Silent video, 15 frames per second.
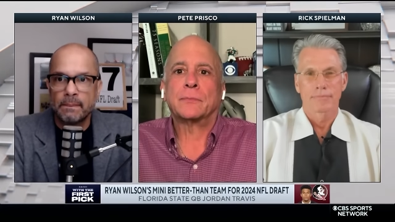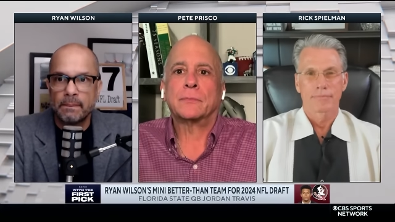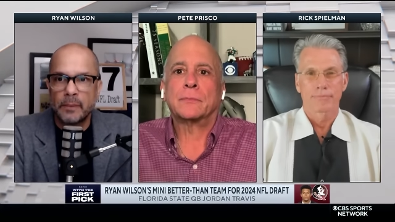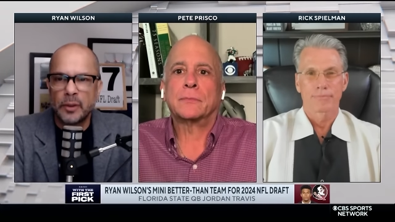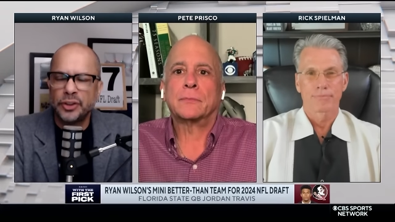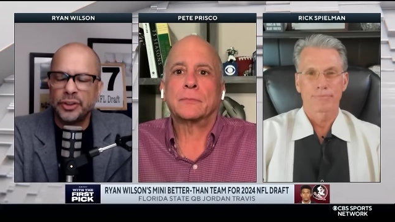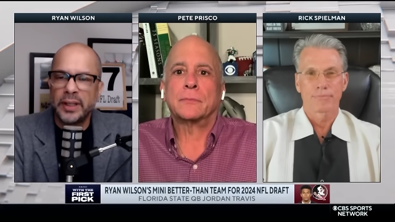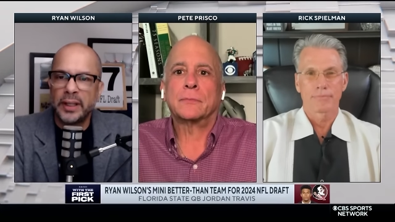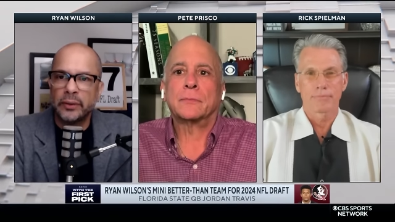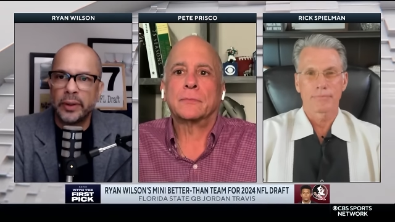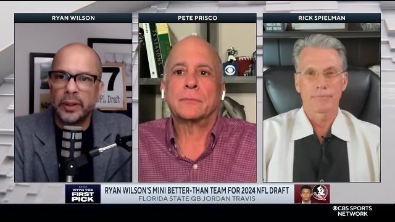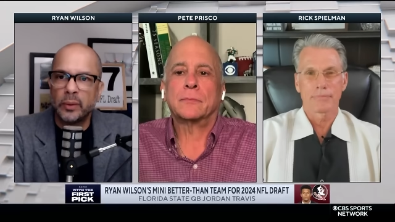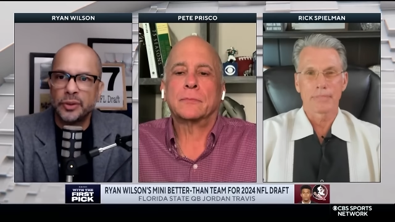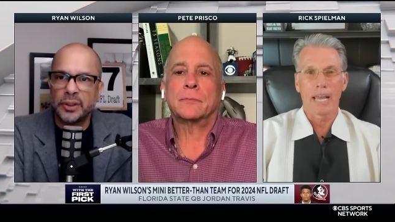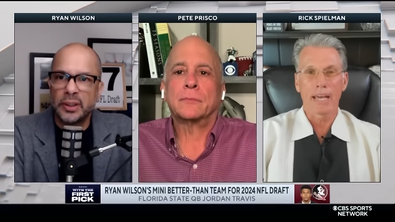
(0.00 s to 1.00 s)
Speaker 1: What do you think,
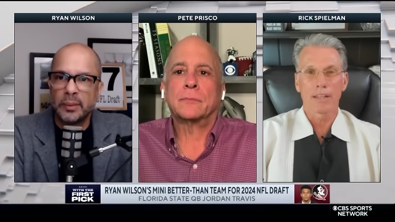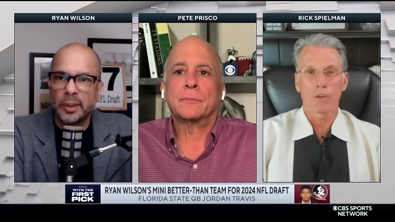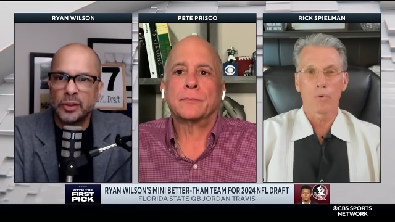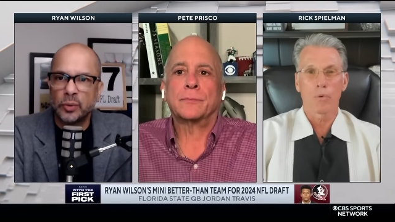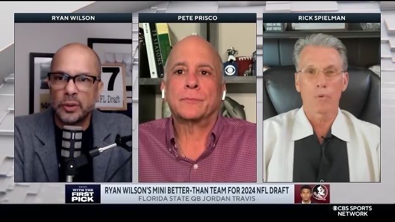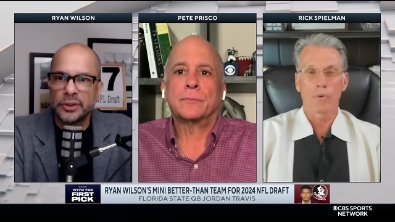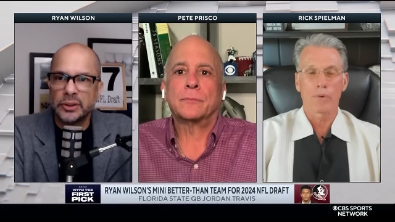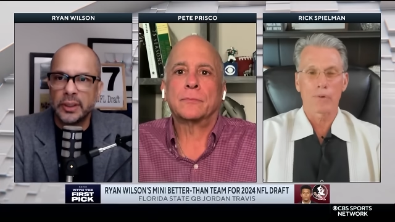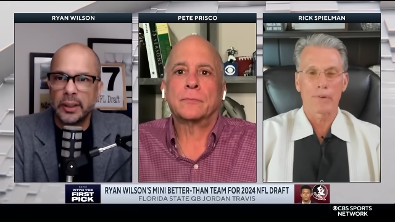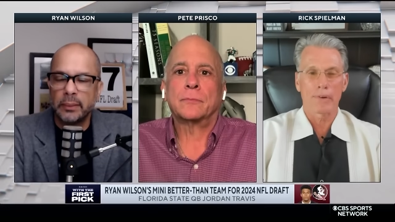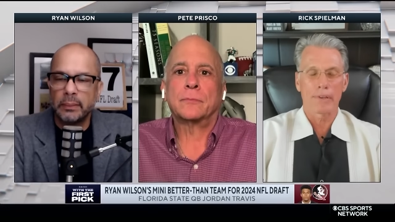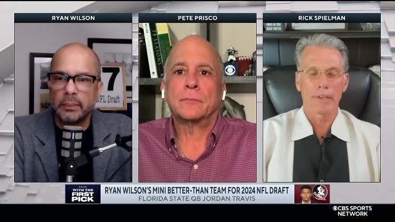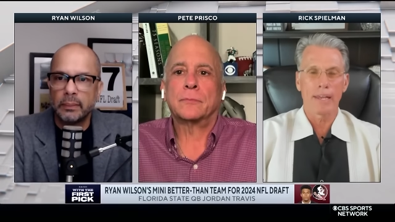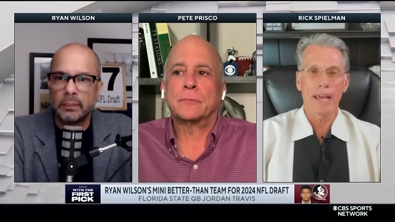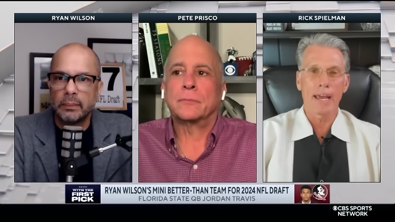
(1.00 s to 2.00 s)
Rick? What do yeah, you think about Jordan's game?
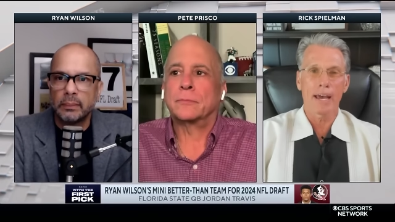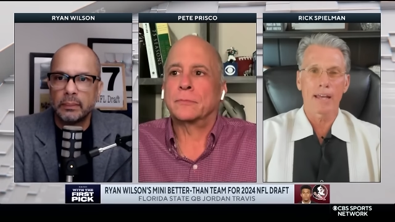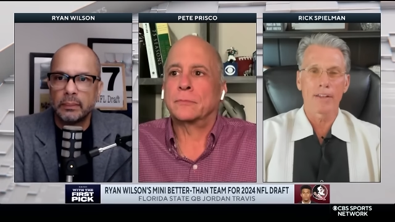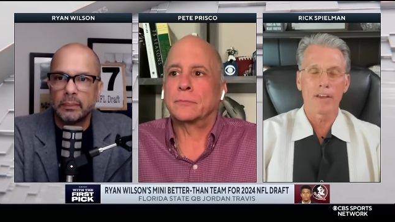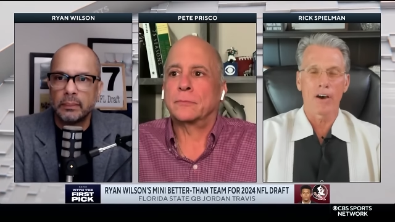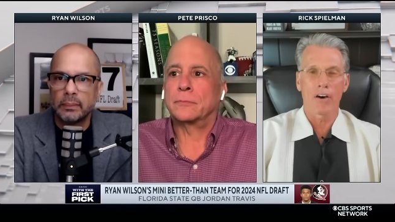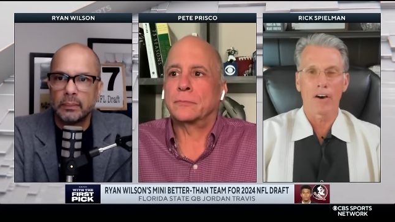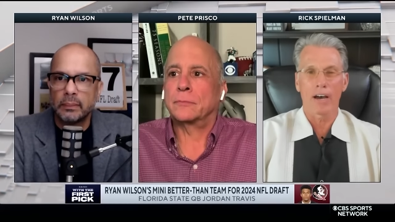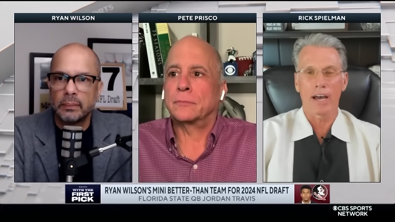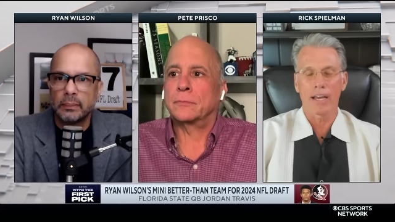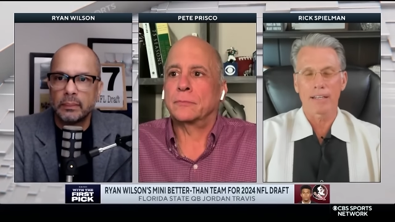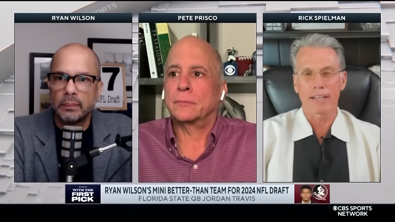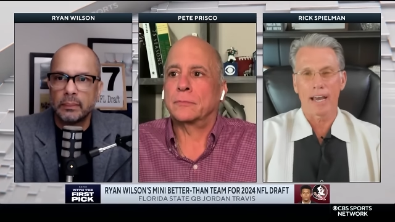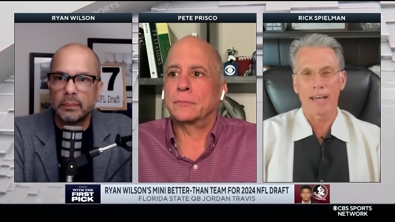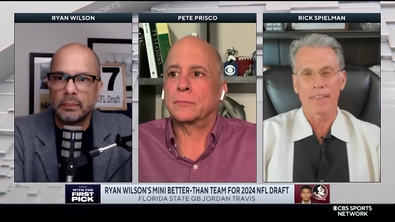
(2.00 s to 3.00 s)
Speaker 2: Yeah, no, I,
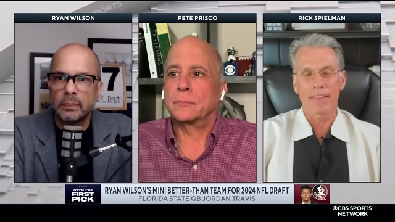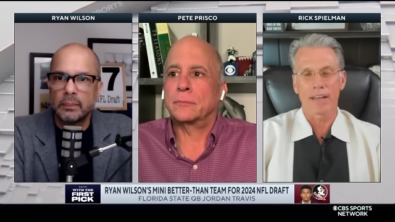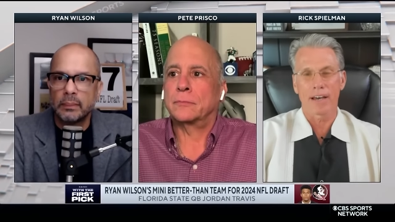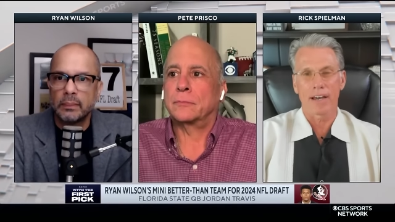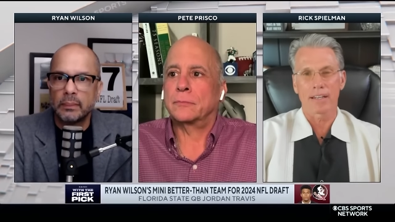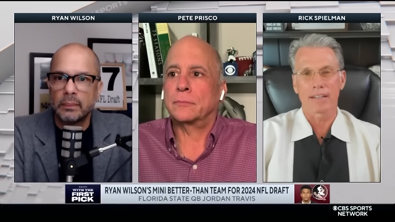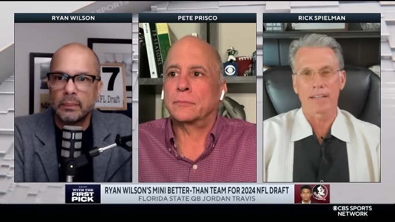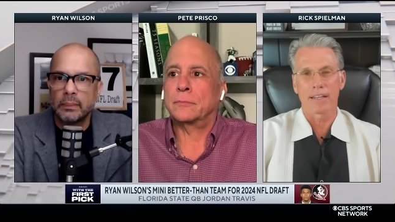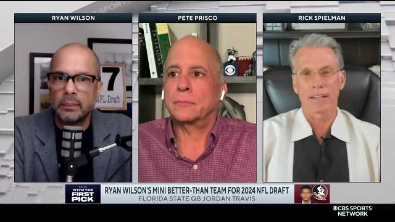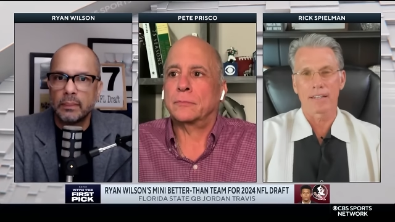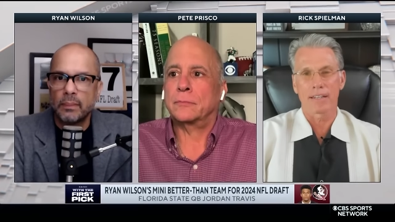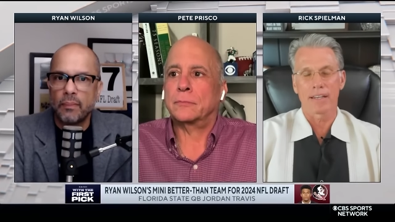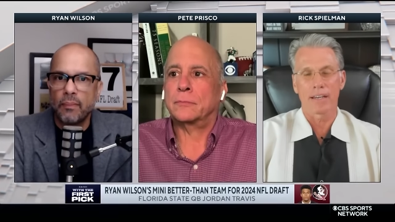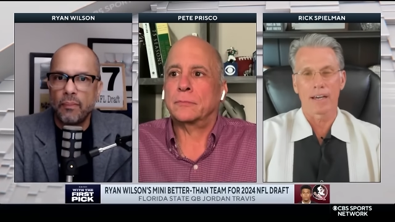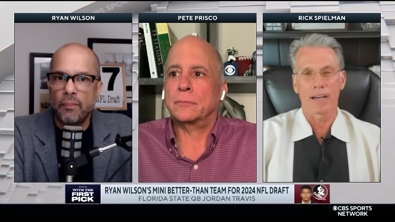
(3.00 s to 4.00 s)
I thought
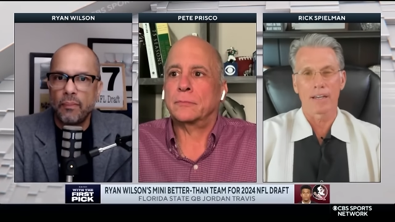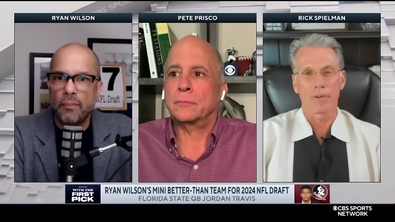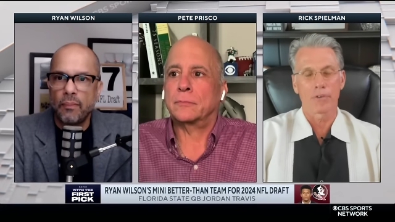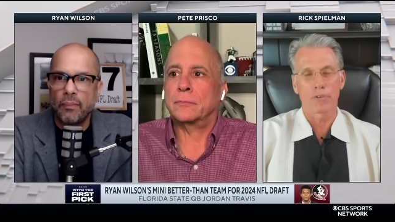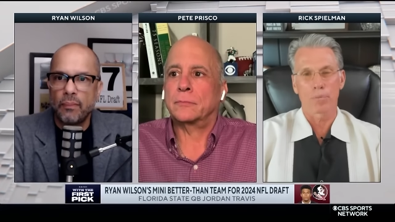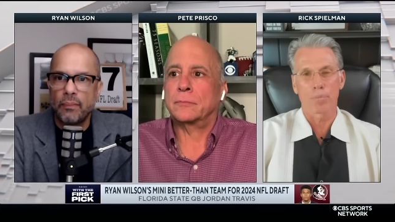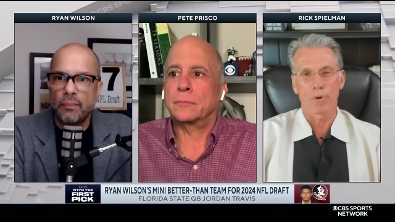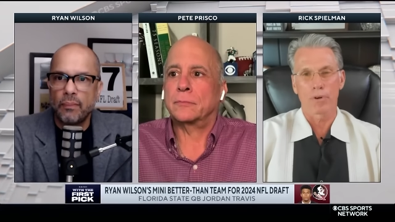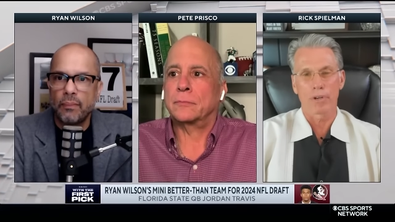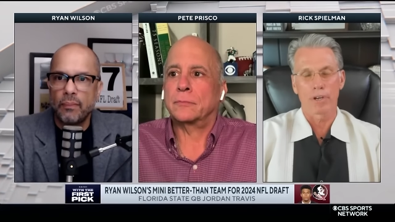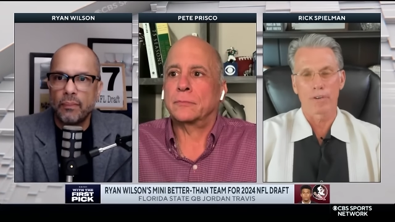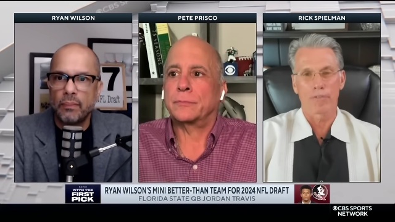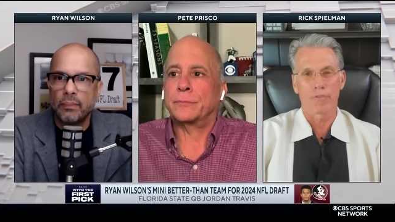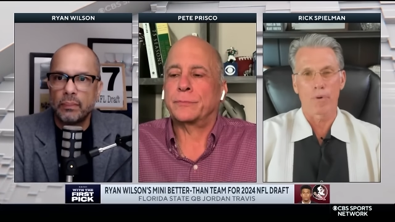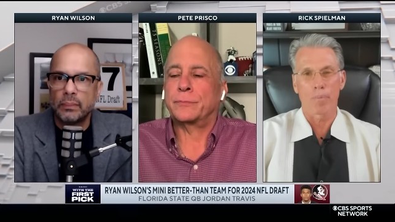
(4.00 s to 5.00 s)
that he was a pretty
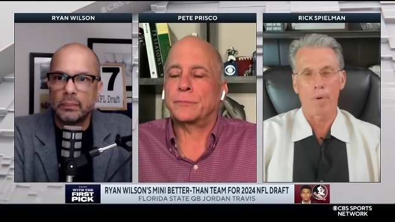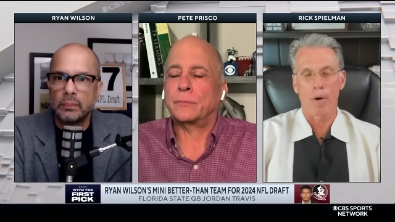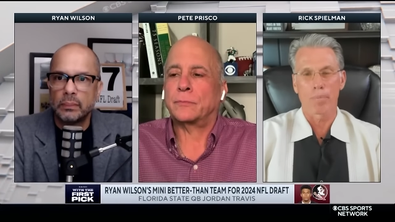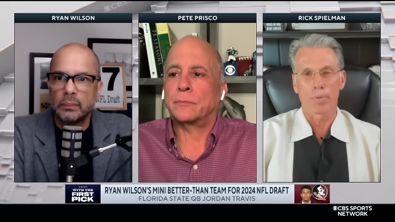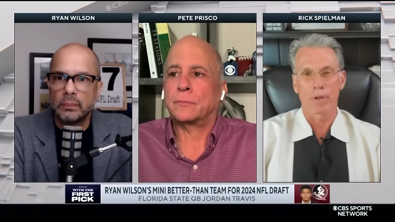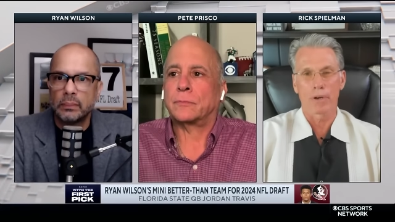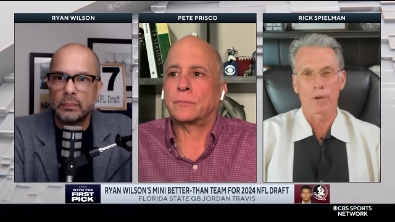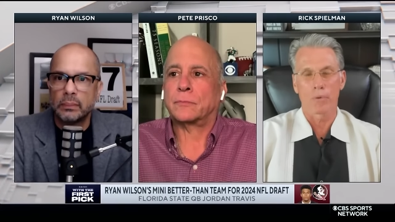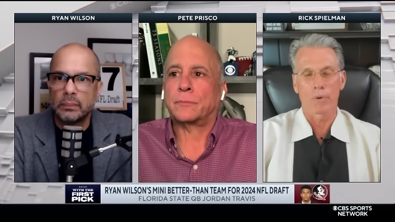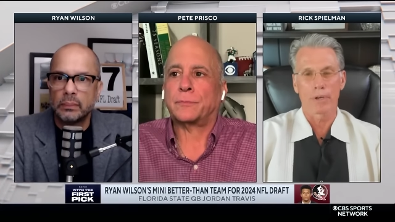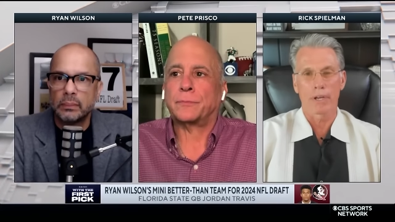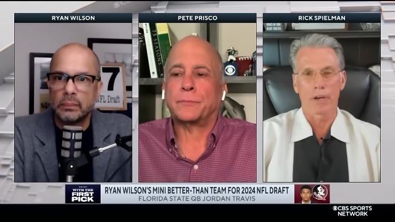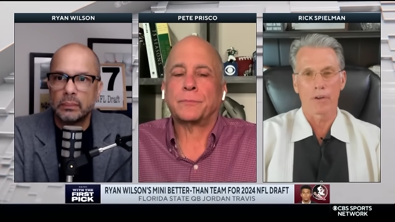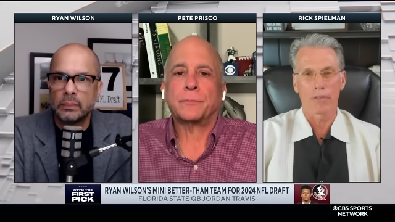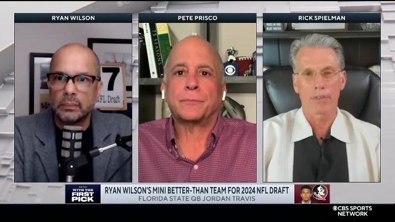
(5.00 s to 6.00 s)
good football player when
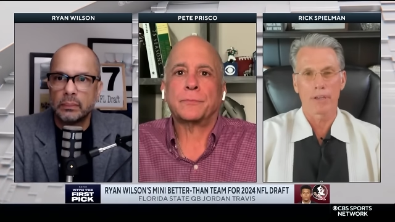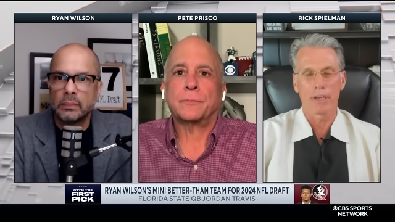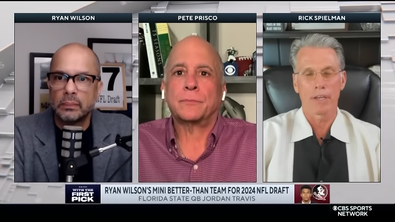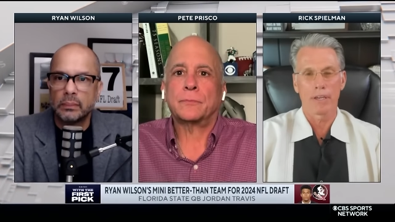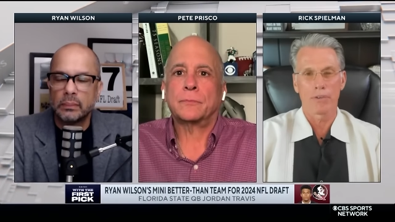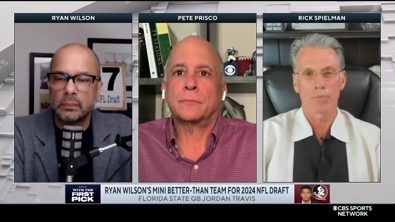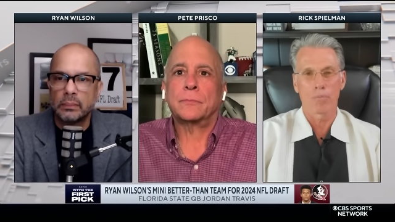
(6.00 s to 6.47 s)
healthy. He's